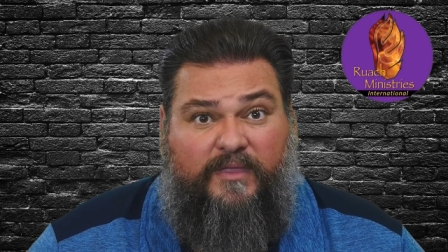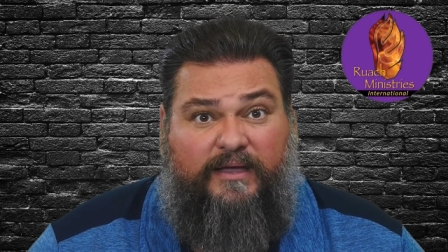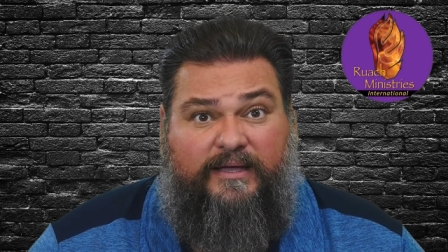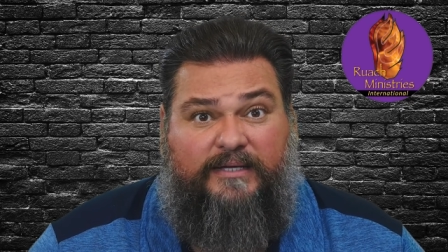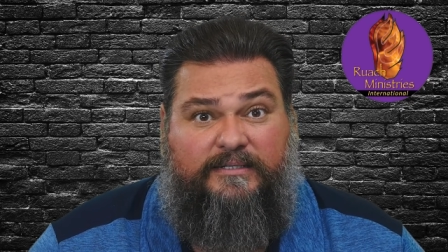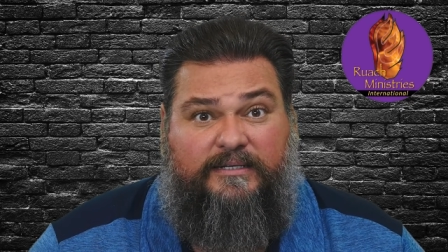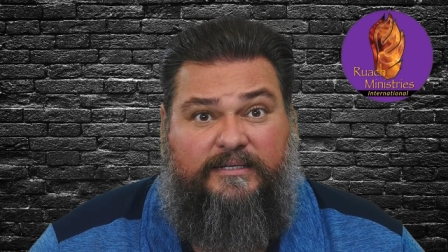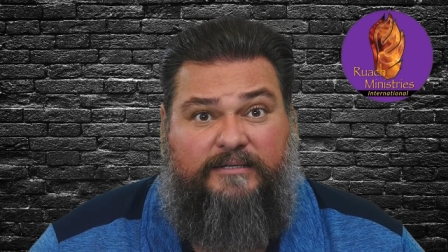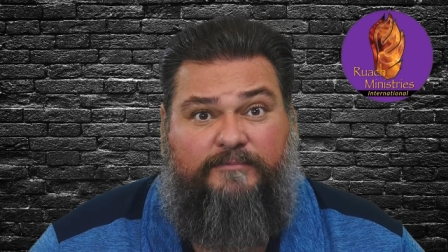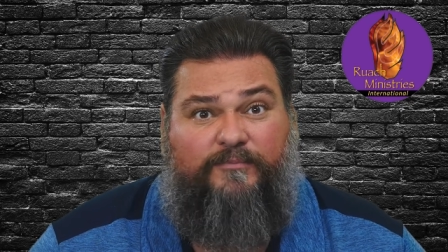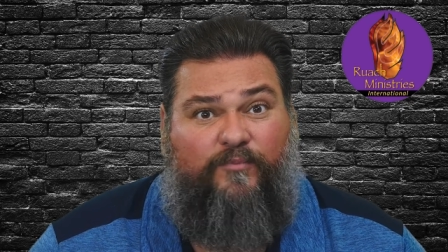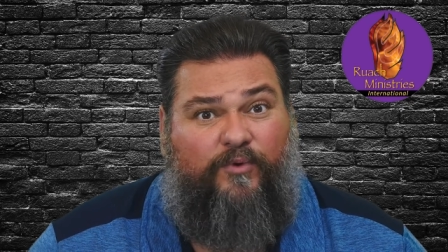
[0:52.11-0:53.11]
And
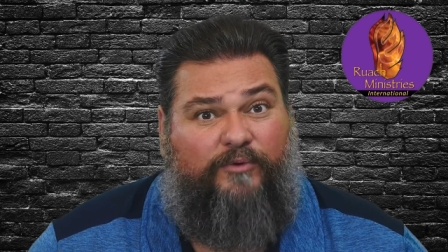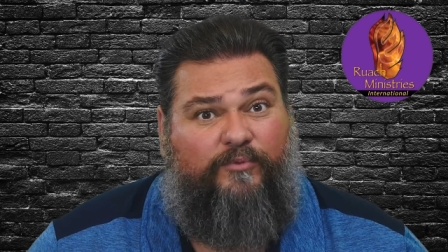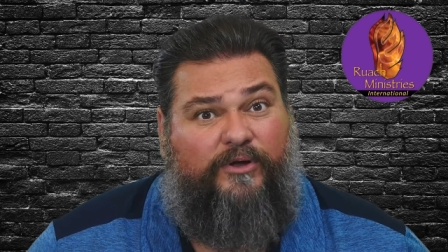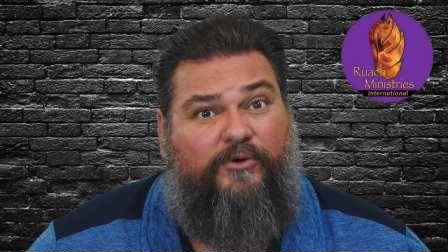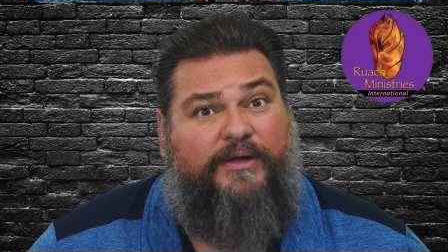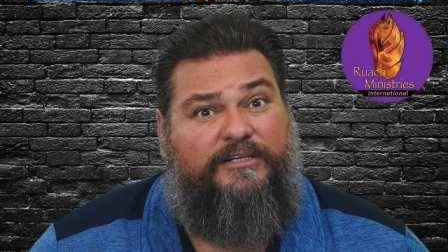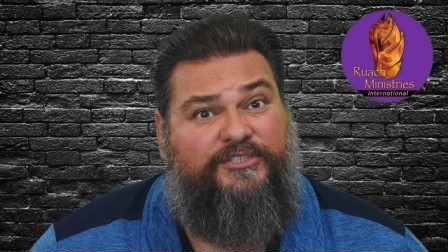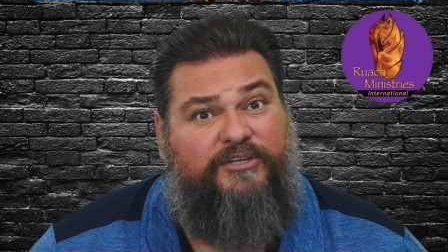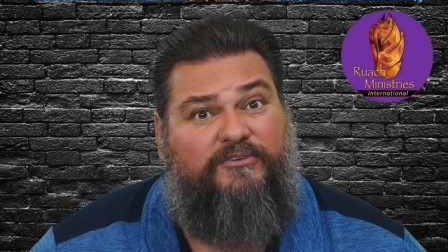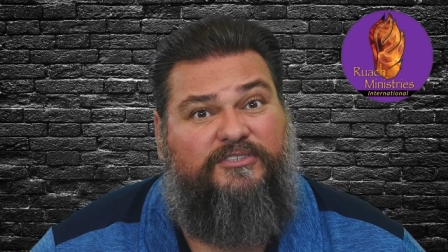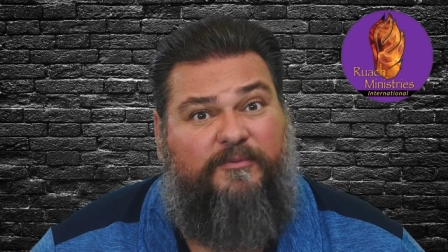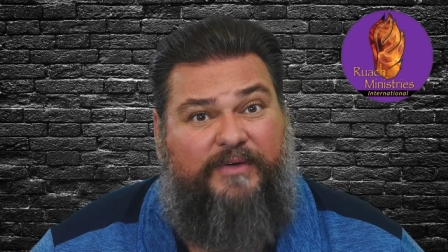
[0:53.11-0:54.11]
uh, we're, we're going to
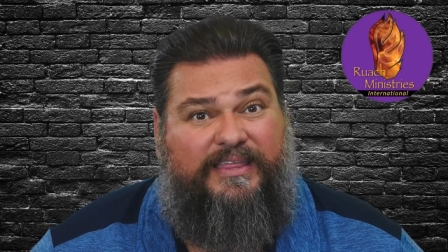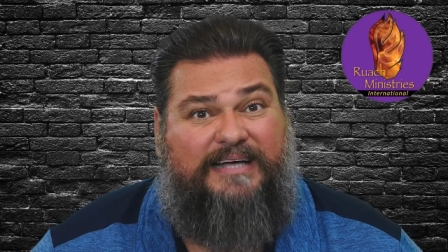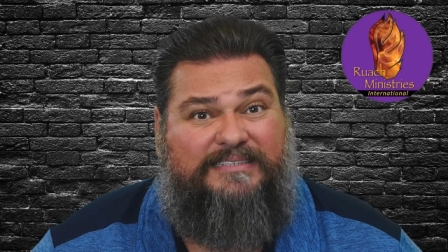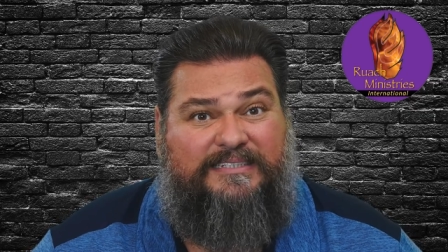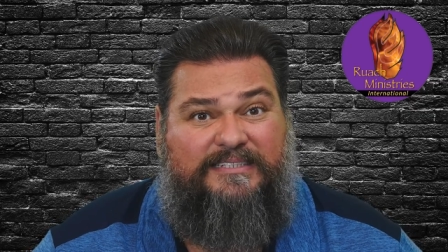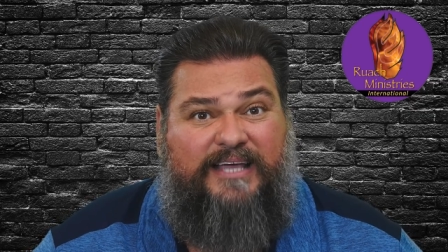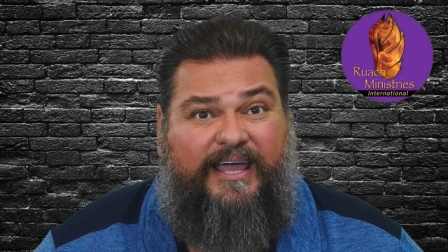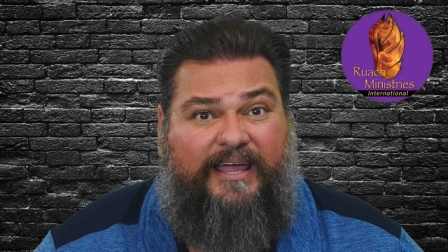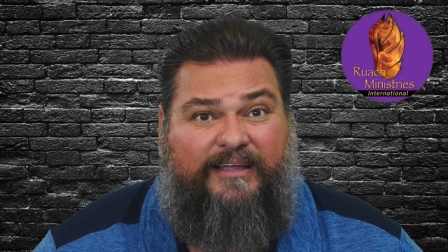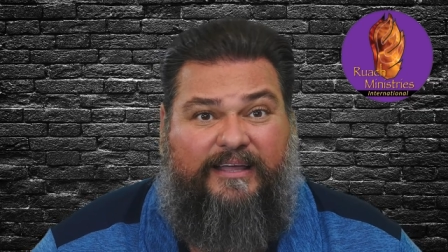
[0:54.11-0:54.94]
show some of that today.